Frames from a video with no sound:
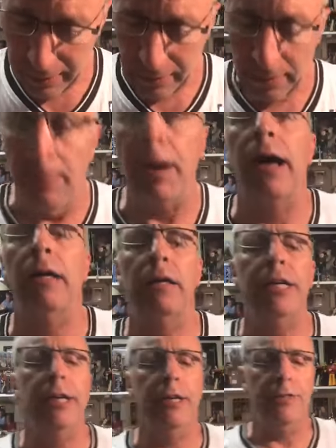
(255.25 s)
Come on,
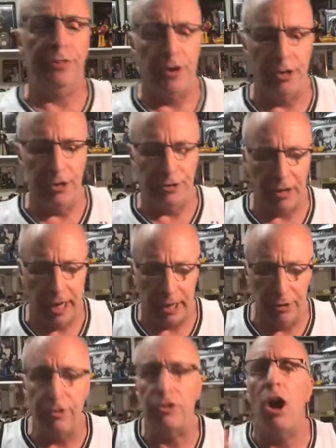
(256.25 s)
Leah. thirty
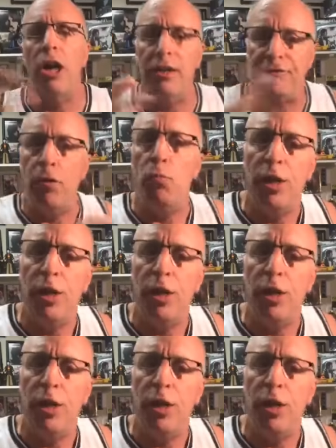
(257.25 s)
seconds starting from